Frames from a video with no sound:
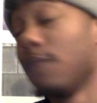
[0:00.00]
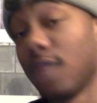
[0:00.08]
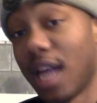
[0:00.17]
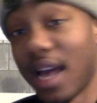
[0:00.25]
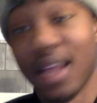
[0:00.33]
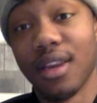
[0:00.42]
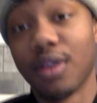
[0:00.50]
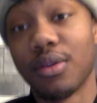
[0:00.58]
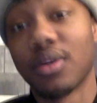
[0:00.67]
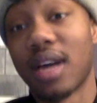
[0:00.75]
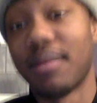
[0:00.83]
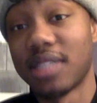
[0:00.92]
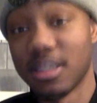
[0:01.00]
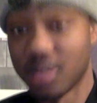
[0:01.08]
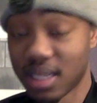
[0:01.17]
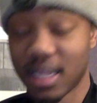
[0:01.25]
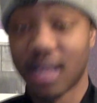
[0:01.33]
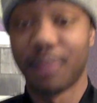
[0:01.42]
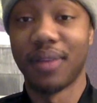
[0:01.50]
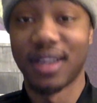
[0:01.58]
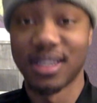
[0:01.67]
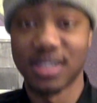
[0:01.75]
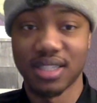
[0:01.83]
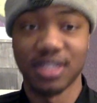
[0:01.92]
I didn't know commentators did that
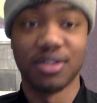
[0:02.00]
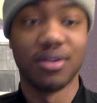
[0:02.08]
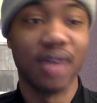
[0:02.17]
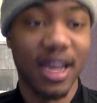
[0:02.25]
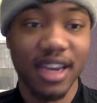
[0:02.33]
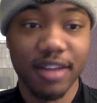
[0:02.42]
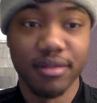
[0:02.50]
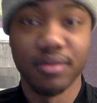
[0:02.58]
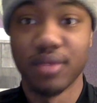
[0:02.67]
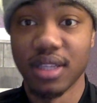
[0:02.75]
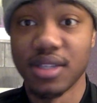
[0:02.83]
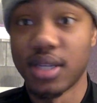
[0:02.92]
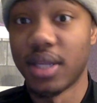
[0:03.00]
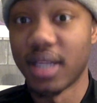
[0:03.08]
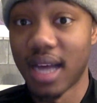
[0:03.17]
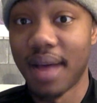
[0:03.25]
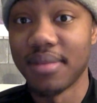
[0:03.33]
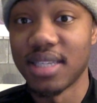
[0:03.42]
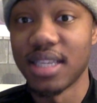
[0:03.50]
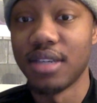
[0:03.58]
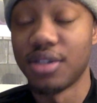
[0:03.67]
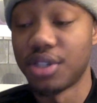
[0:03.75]
because, you know, I never really saw the commentators